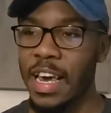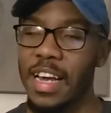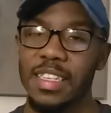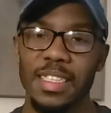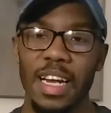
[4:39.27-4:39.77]

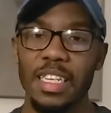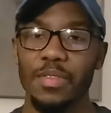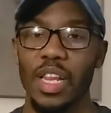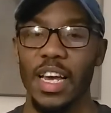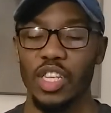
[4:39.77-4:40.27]
And it's not
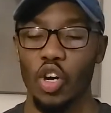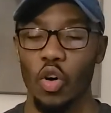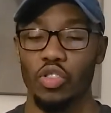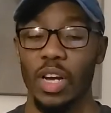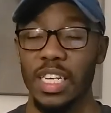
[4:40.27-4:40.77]
even like the
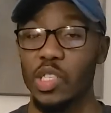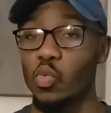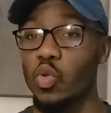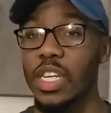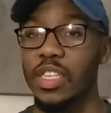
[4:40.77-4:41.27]
contract is
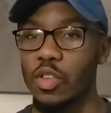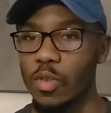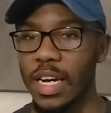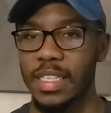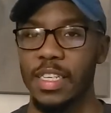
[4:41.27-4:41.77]
with
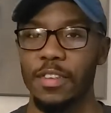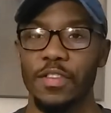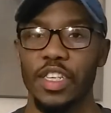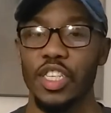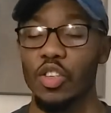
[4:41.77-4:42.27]

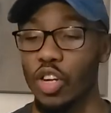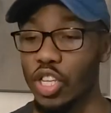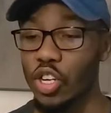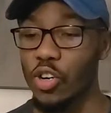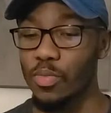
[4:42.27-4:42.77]
DirecTV. You're a
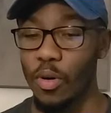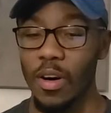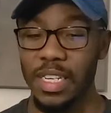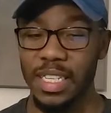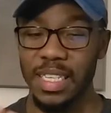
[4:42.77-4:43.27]

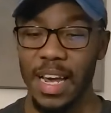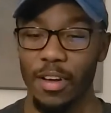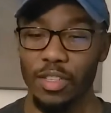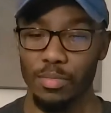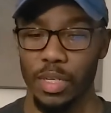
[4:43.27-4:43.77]
third-party
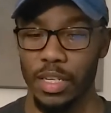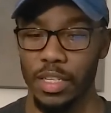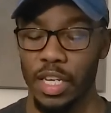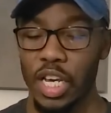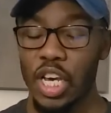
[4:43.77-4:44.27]
salesman.